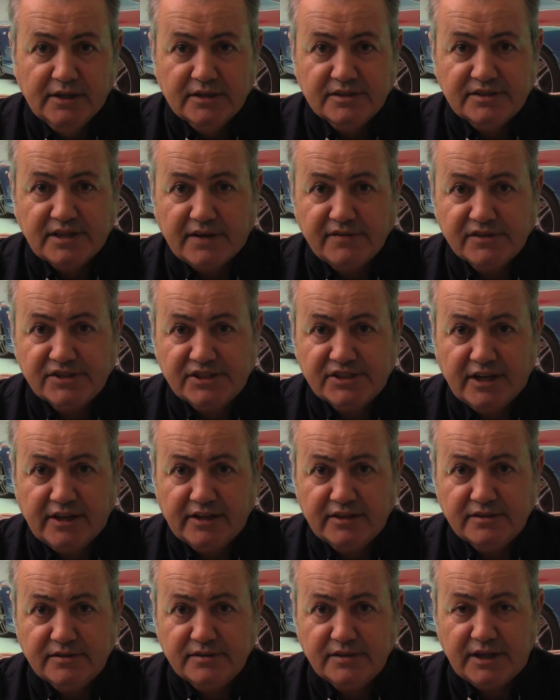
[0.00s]
David
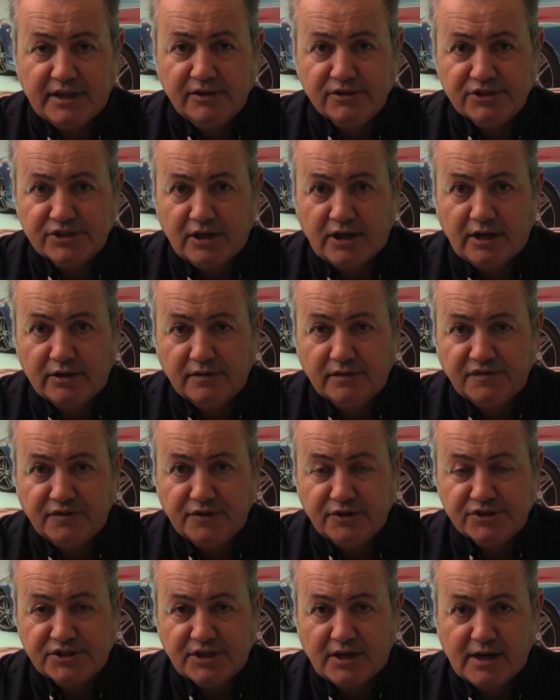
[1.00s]
said, "Here's $100 for
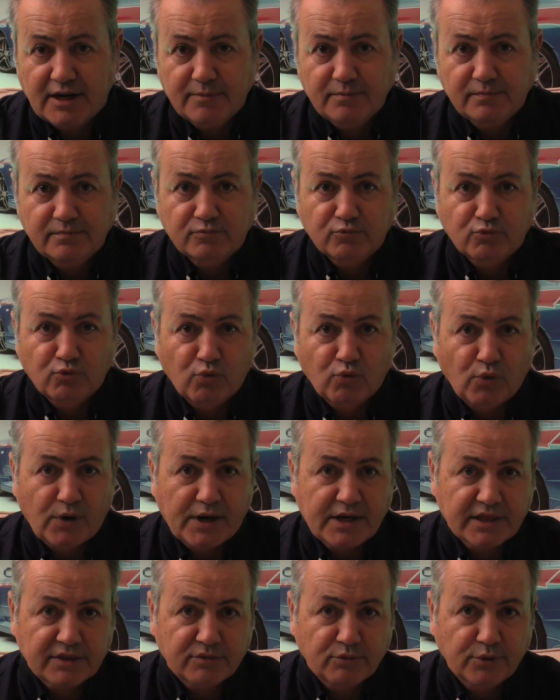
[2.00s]
your time,
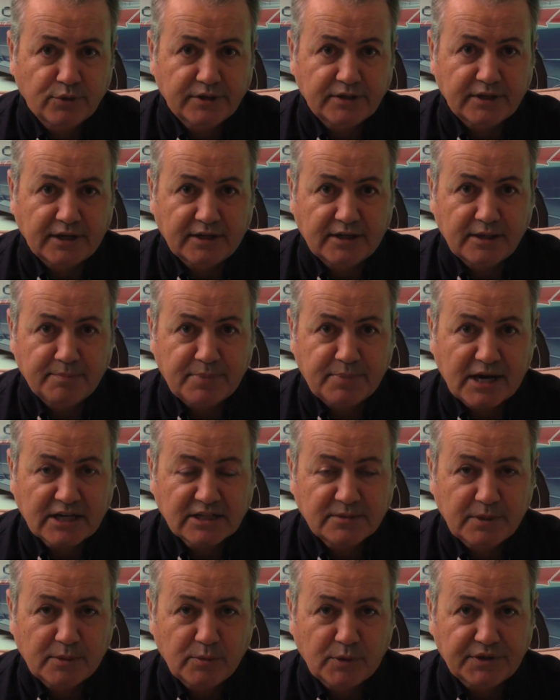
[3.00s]
read through it and get back
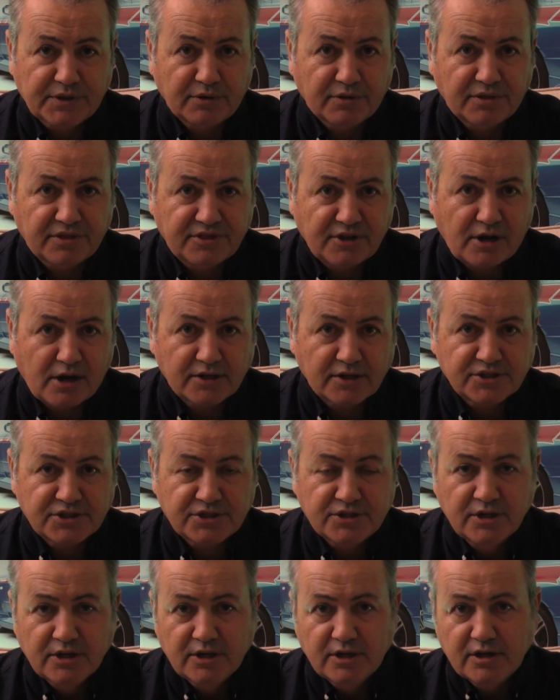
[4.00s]
to me with your
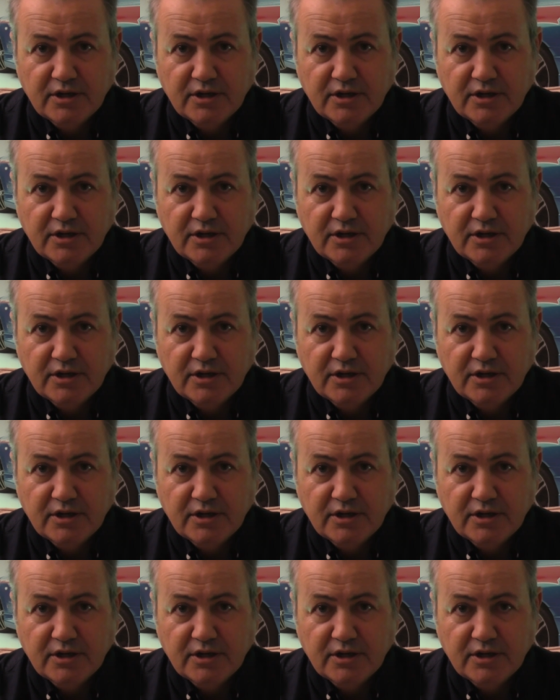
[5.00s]
thoughts,